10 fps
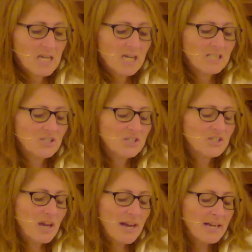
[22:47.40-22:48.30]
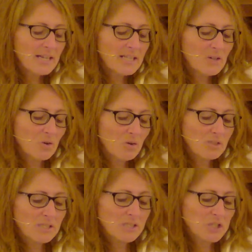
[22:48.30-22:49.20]
A society that
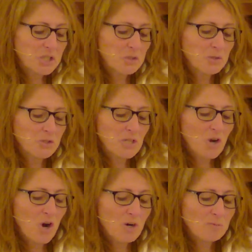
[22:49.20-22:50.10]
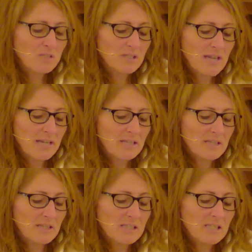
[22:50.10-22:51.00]
holds its Jews at arm's length
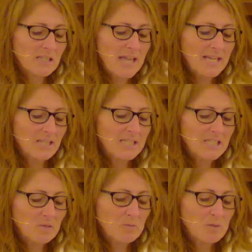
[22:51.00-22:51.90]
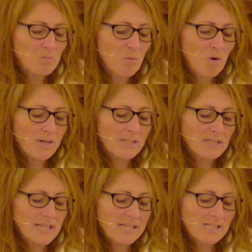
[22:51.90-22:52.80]
is likely to be more
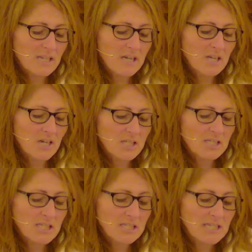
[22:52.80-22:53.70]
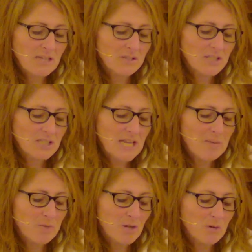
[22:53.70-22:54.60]
intent on hunting down
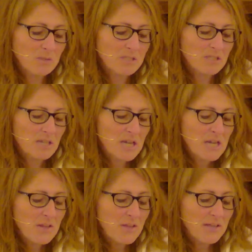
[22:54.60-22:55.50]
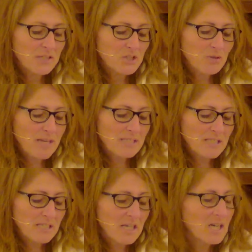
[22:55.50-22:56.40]
scapegoats than
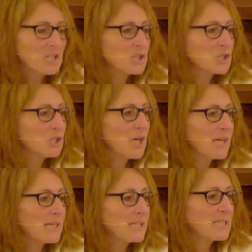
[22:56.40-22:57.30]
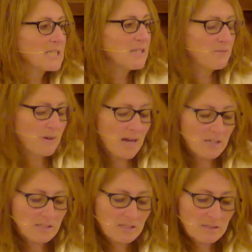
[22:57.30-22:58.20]
addressing underlying
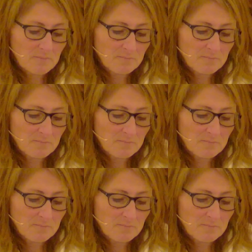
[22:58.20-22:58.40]
defects.